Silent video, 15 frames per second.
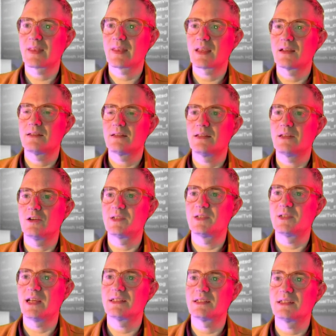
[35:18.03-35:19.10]
the
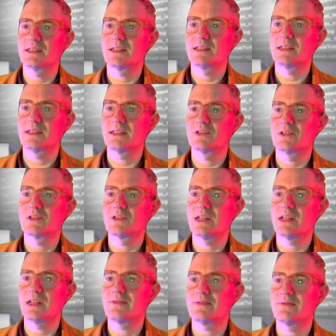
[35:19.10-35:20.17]
object, we'll
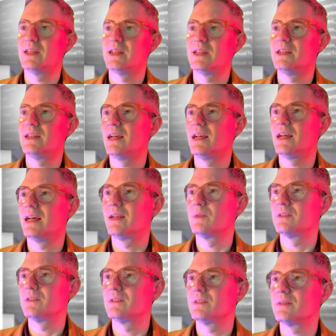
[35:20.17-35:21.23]
transform it, and
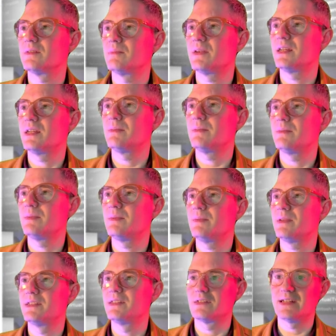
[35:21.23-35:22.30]
we'll pipe it into
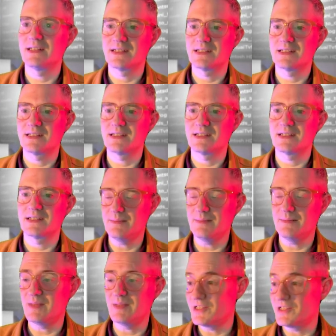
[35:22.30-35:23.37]
our render scene to
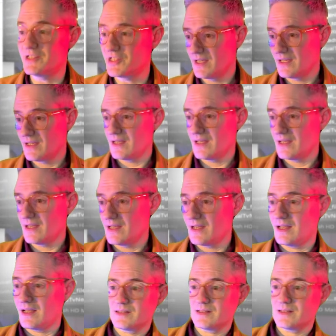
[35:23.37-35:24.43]
image. And
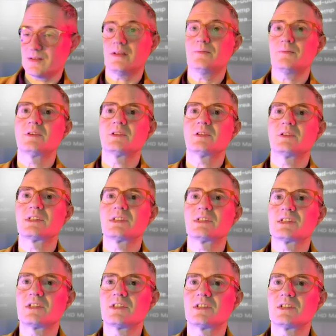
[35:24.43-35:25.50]
if we'll just stop and